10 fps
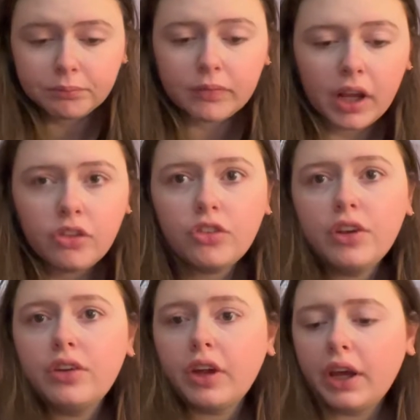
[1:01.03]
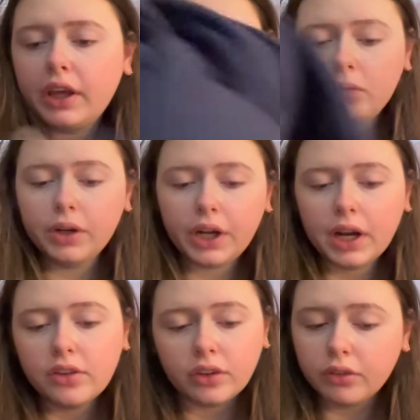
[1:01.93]
I just need to like get
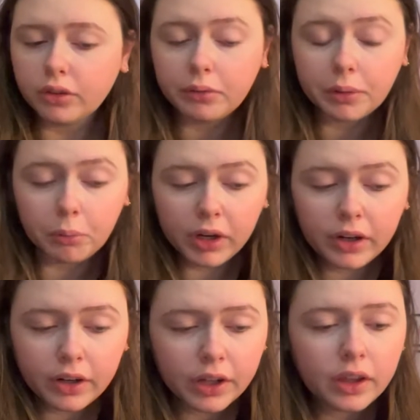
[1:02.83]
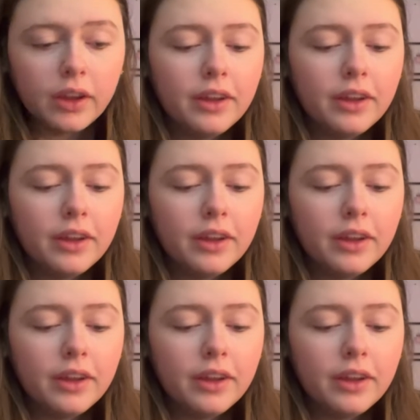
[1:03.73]
organized. I don't know what I'm wearing